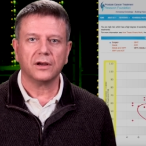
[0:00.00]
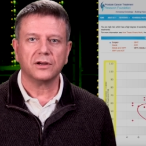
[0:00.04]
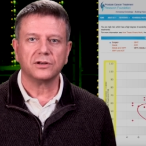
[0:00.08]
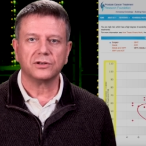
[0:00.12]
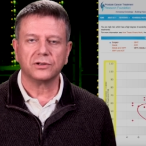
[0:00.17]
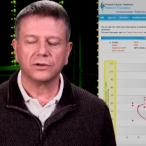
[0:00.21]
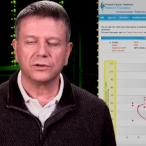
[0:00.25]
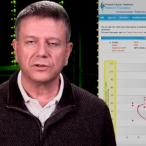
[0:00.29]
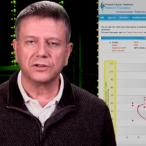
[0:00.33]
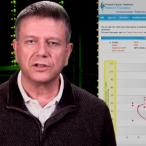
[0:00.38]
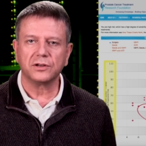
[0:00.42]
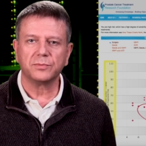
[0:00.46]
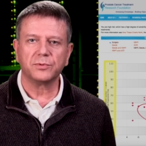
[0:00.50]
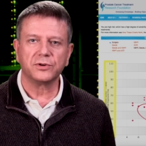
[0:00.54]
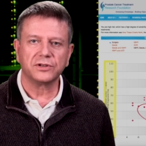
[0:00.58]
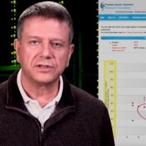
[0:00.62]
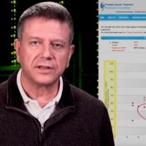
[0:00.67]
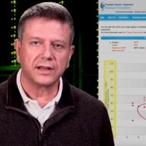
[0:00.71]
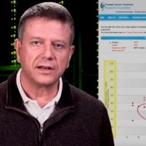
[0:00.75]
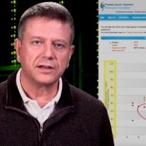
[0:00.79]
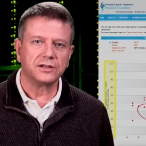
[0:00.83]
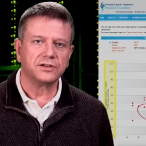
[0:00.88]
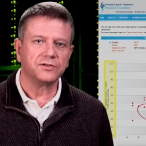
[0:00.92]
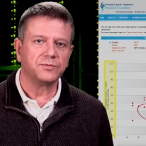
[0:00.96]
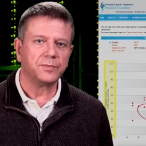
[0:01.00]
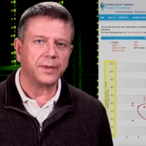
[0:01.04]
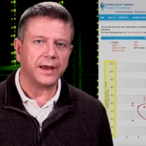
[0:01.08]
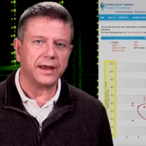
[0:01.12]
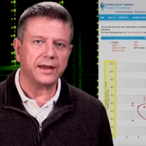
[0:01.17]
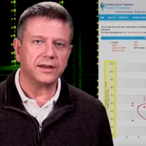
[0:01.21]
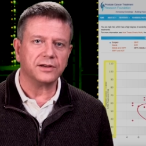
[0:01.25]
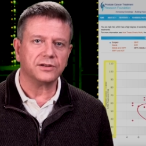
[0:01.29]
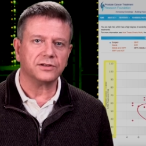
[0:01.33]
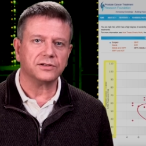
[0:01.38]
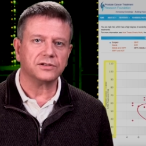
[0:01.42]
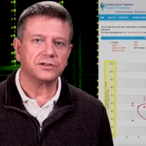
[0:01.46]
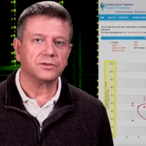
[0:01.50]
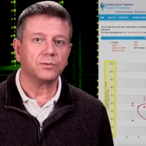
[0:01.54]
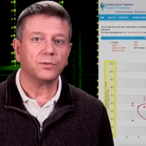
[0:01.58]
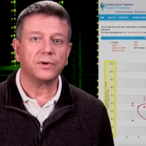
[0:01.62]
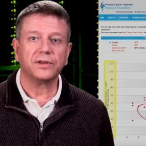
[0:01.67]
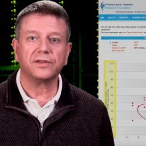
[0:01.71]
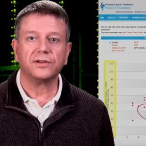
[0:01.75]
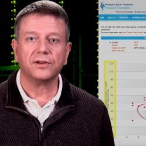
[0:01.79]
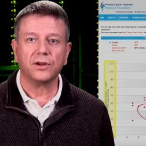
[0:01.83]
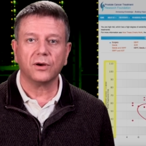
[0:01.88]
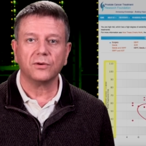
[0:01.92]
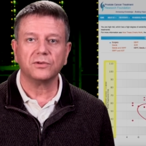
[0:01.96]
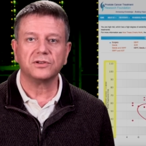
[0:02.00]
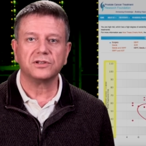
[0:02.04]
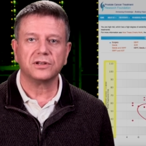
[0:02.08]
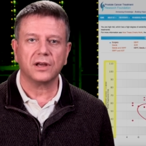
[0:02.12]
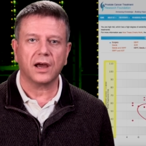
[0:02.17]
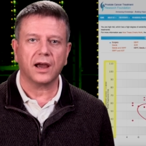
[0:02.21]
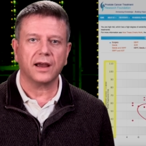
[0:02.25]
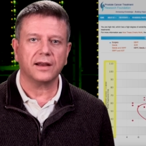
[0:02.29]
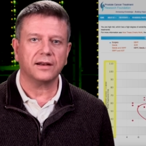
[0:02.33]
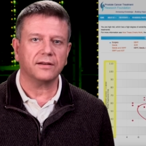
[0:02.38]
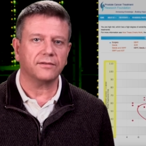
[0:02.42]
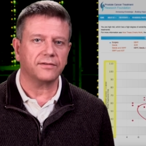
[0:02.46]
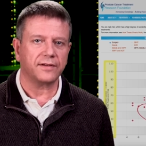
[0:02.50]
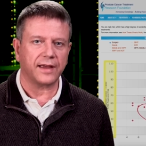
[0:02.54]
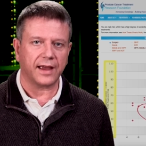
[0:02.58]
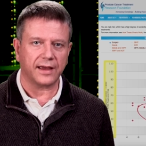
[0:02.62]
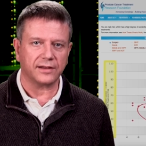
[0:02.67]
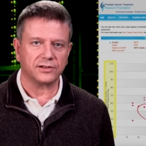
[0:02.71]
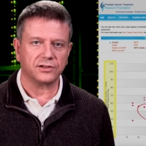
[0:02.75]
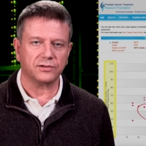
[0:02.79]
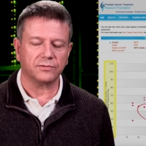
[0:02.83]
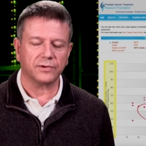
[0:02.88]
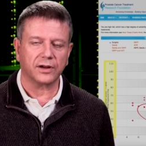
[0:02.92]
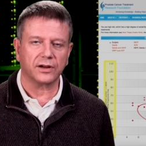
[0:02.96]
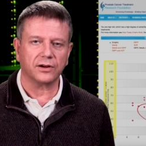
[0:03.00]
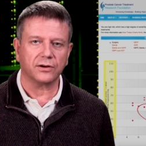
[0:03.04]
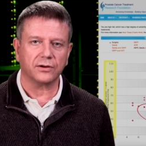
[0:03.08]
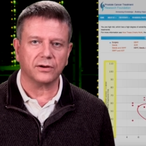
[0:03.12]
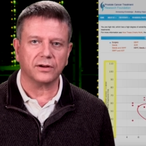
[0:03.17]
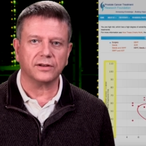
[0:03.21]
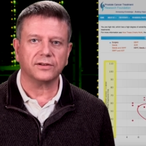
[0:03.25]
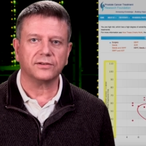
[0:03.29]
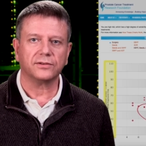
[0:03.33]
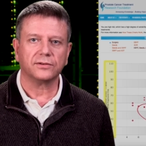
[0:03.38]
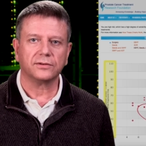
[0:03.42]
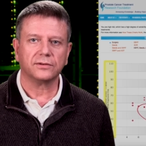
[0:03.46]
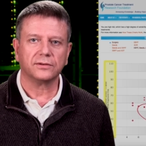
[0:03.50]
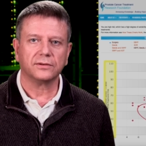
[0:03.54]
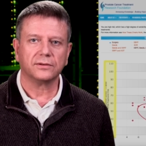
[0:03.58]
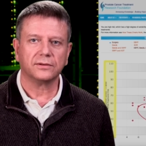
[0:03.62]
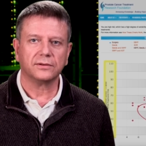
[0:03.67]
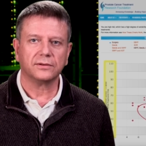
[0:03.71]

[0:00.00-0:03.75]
shows the percentage of patients with no sign of cancer recurrence.